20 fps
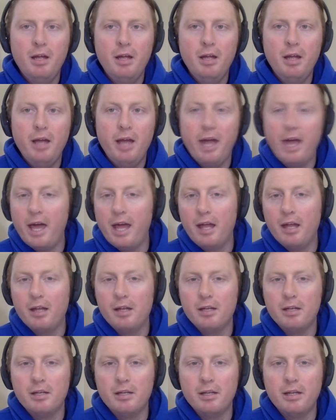
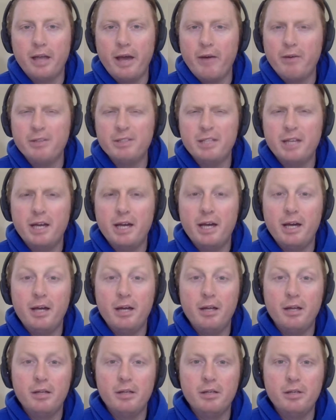and that was
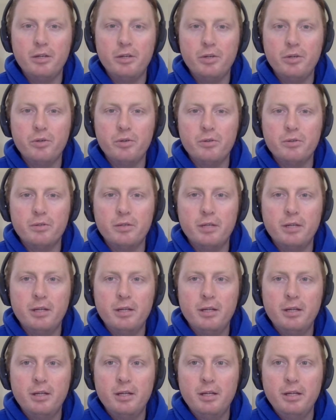at noon,
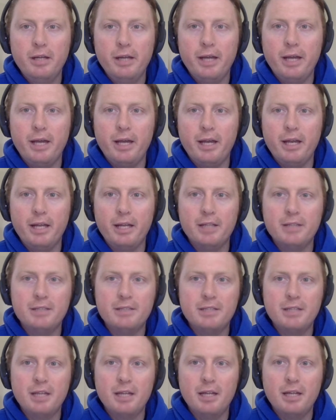and
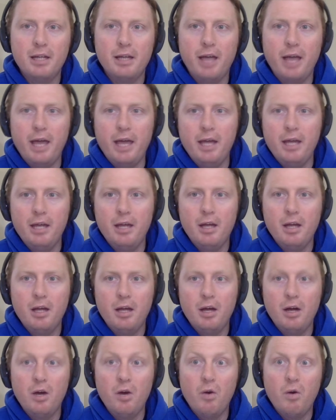it's
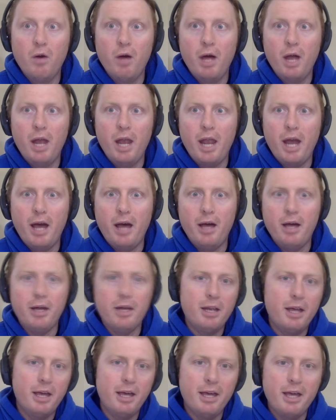
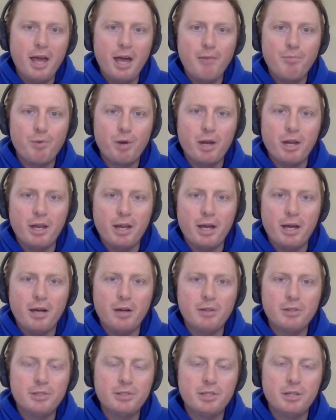8:09 a.m. right
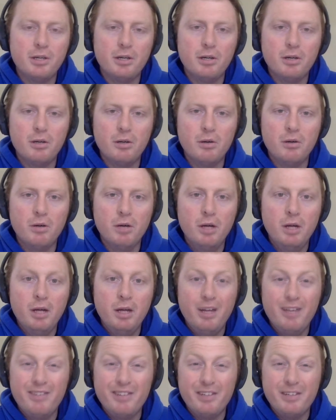now. So
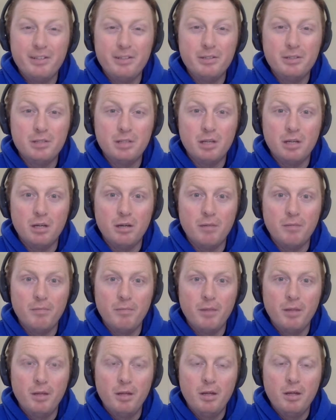if I do some
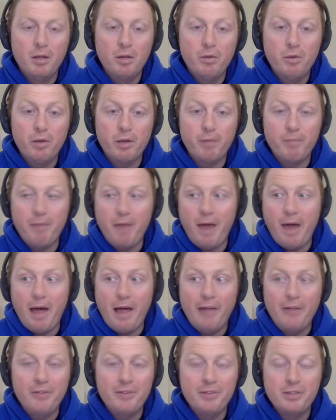quick
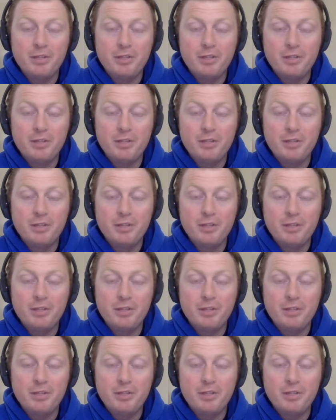maths,